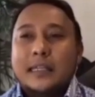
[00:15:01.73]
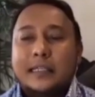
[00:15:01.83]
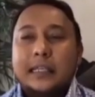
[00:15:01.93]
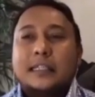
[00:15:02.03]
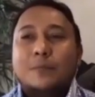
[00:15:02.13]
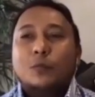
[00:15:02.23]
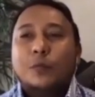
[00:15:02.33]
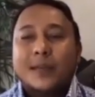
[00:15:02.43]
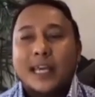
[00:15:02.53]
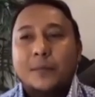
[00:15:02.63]
the system will
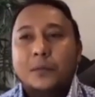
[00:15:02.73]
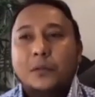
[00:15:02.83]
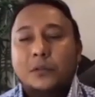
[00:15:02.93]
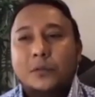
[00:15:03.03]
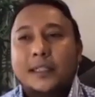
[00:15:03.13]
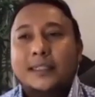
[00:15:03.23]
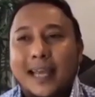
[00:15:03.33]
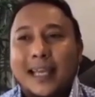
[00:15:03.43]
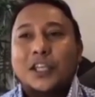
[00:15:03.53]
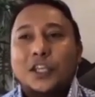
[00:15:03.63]
be able to
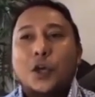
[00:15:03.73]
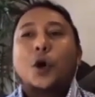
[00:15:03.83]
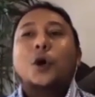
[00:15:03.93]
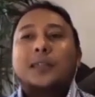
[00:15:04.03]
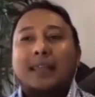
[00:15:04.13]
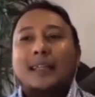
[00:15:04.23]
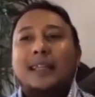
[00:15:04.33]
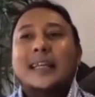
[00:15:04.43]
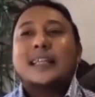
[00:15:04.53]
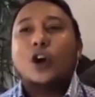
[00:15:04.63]
detect your
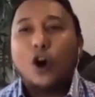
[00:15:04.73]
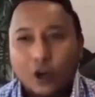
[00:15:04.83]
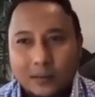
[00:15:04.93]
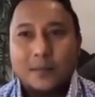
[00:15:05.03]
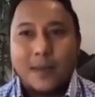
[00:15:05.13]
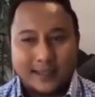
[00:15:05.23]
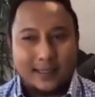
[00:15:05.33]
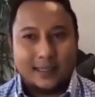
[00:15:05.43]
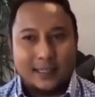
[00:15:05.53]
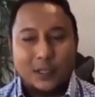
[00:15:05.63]
settings
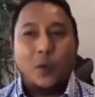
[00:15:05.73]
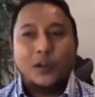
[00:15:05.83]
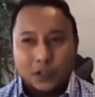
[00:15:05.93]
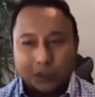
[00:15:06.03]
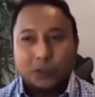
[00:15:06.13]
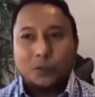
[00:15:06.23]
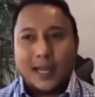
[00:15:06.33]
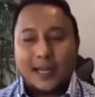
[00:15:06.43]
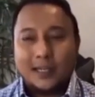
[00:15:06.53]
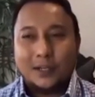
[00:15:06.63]
automatically. So I want you all to know
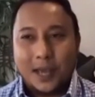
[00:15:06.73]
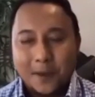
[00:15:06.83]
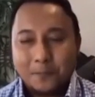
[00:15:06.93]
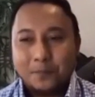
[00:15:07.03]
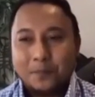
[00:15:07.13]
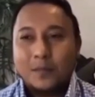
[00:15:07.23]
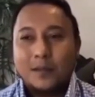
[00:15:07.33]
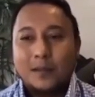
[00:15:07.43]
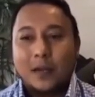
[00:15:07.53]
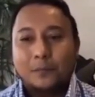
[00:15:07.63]
that, okay?
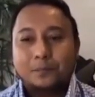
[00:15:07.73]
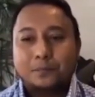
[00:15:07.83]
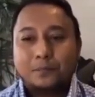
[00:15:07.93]
Now,